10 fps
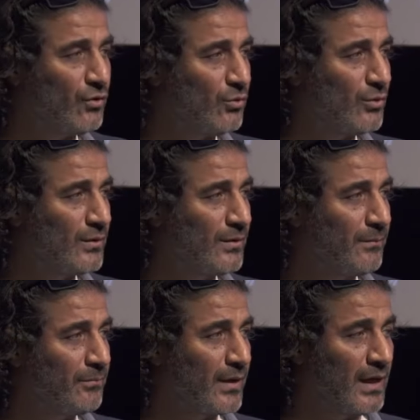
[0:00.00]
view,
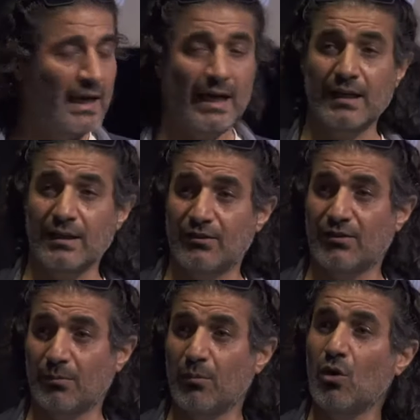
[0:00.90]
and
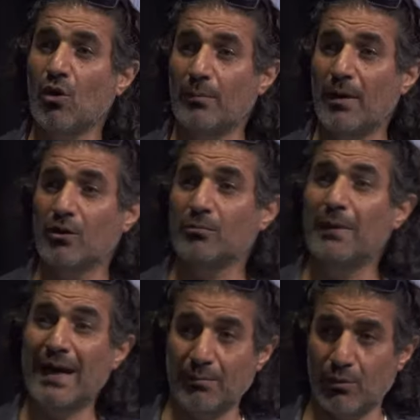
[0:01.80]
it's more about
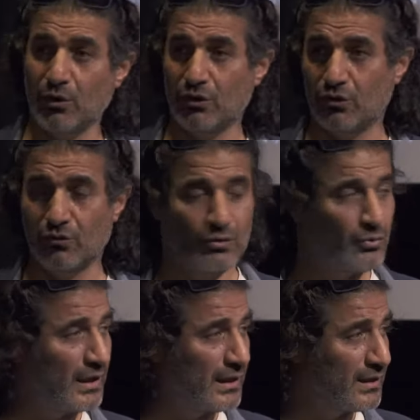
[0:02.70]
my point of
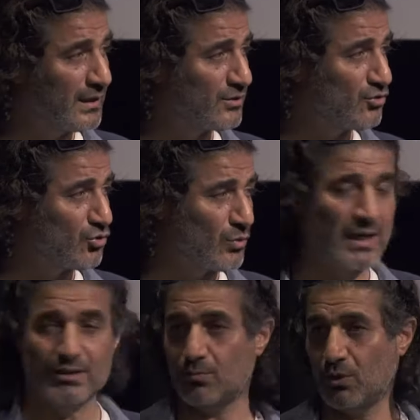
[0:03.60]
view than it's
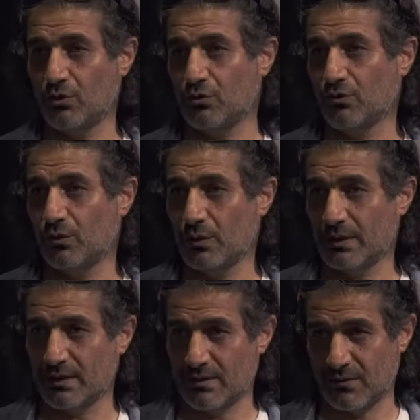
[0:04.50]
Joanne's point of view
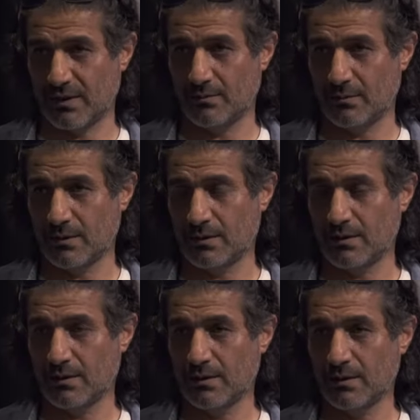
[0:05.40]
in this film,
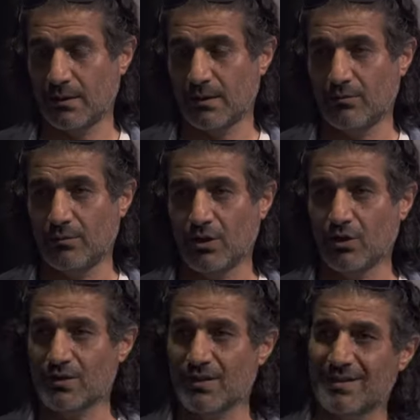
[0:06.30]

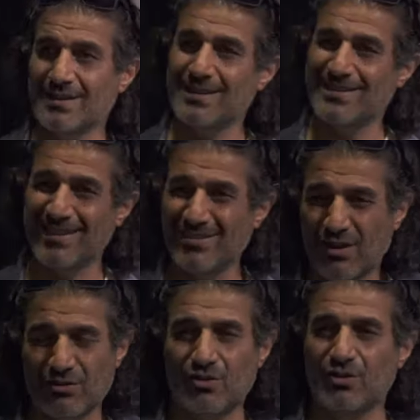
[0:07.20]
because this is a
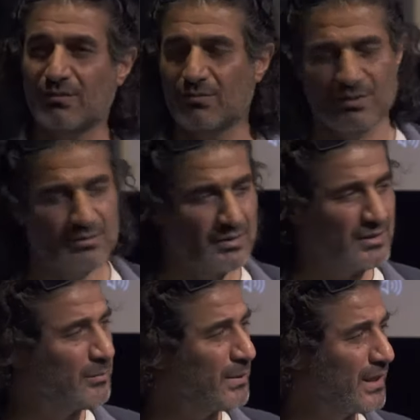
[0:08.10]

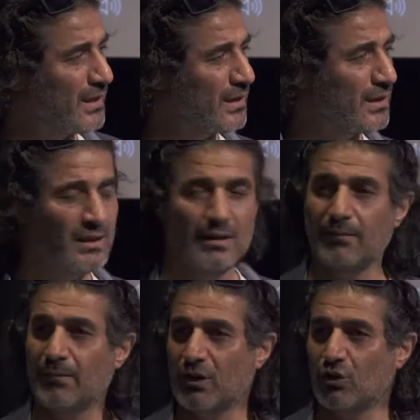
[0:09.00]
typical
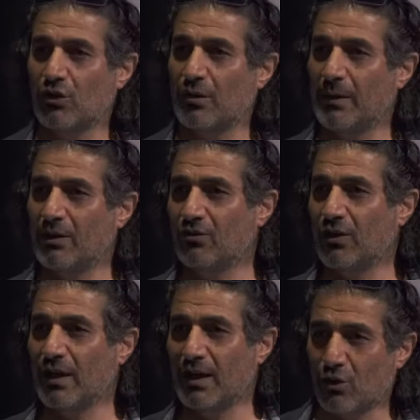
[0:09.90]
a
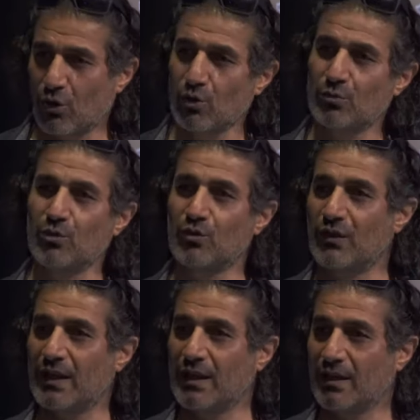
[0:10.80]
documentary, a road
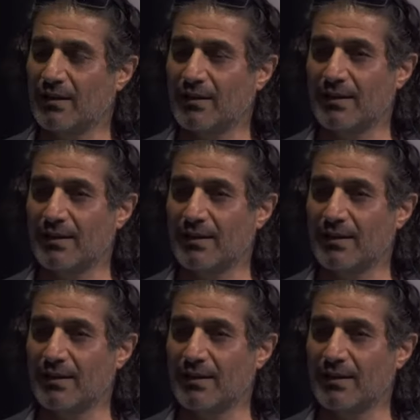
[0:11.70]
movie.